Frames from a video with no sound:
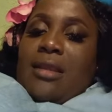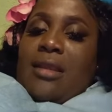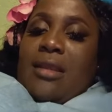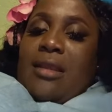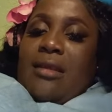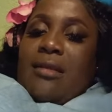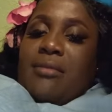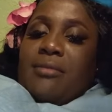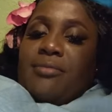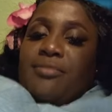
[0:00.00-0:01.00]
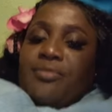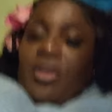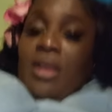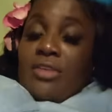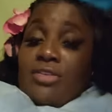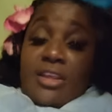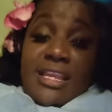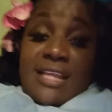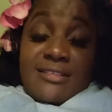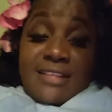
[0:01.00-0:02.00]
Yeah. So
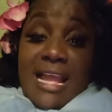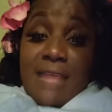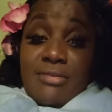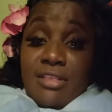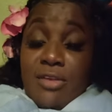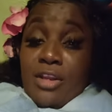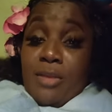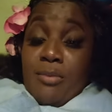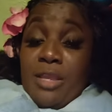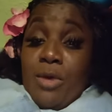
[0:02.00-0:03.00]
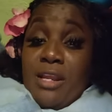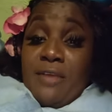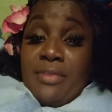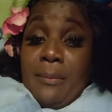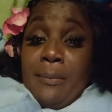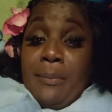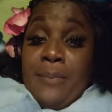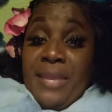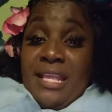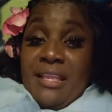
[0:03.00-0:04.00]
yes guys, it's gonna be one of the
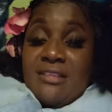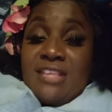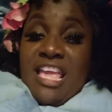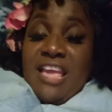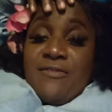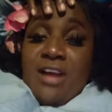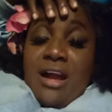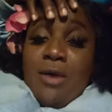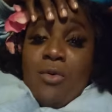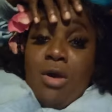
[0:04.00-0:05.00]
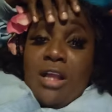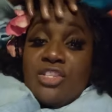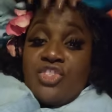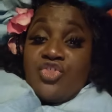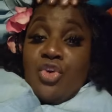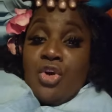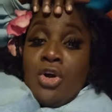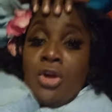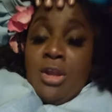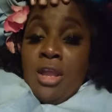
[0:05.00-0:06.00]
biggest ever award
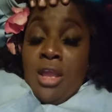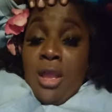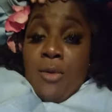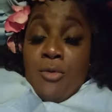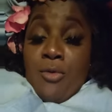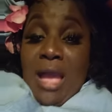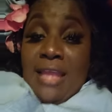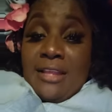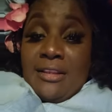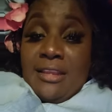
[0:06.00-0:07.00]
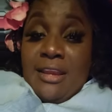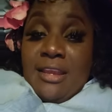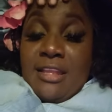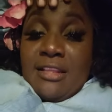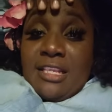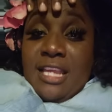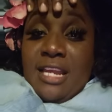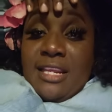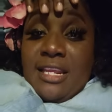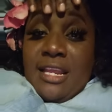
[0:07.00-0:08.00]
show right there in
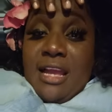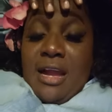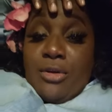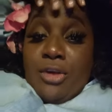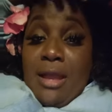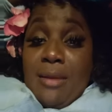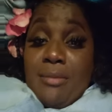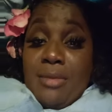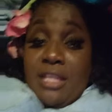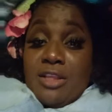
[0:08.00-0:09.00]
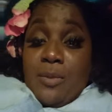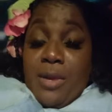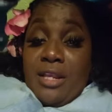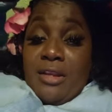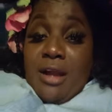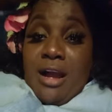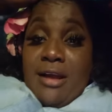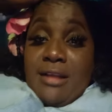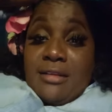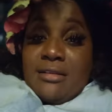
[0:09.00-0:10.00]
Canada. I'm gonna go and meet up on
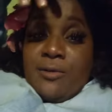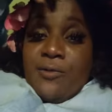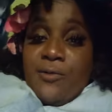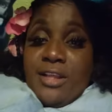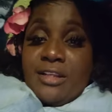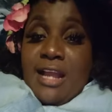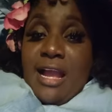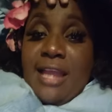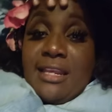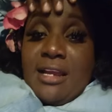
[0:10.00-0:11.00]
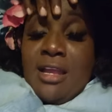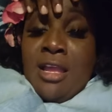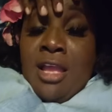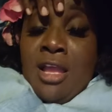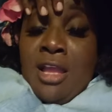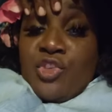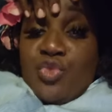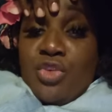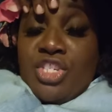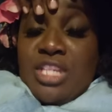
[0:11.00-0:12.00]
all different kind of
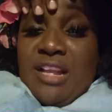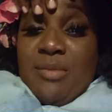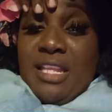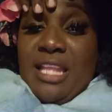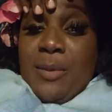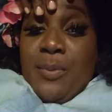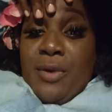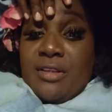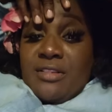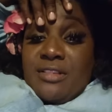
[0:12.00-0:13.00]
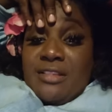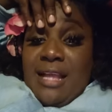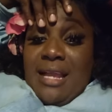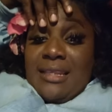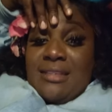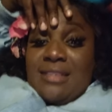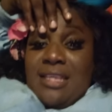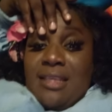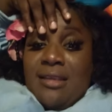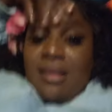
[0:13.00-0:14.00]
social media
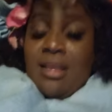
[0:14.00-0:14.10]
personality.